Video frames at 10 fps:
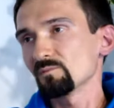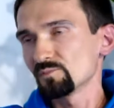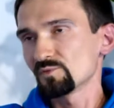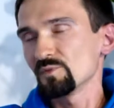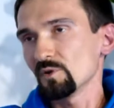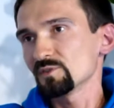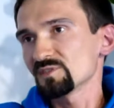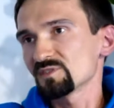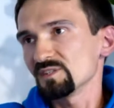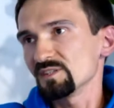to be honest,
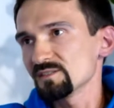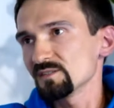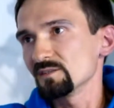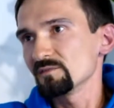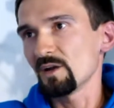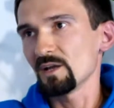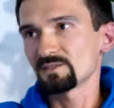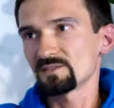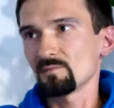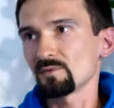easily find
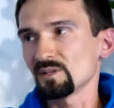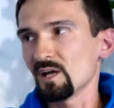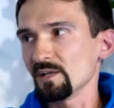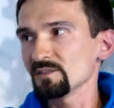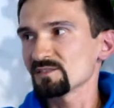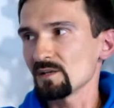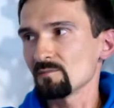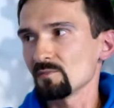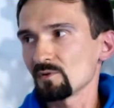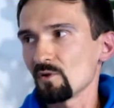some client,
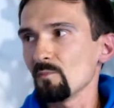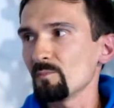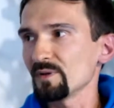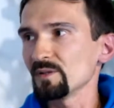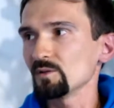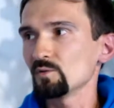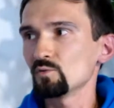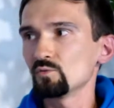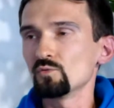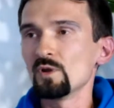some company
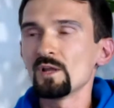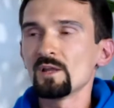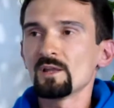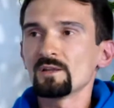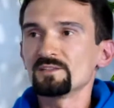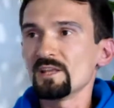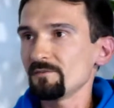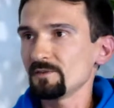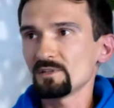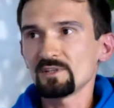who
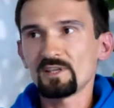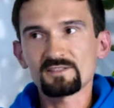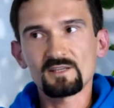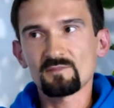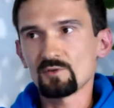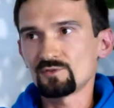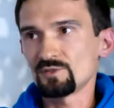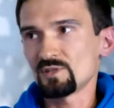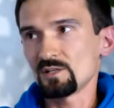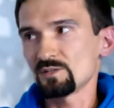definitely has some IoT
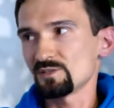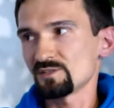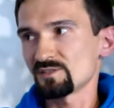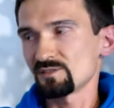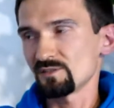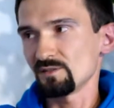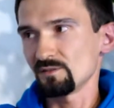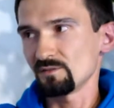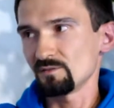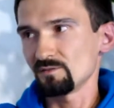challenges
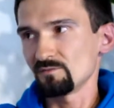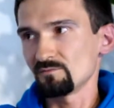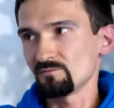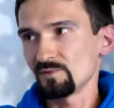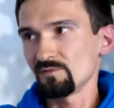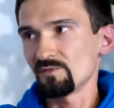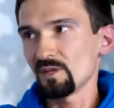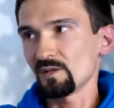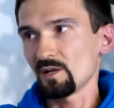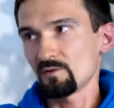in
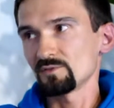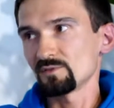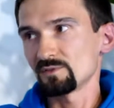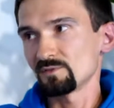their current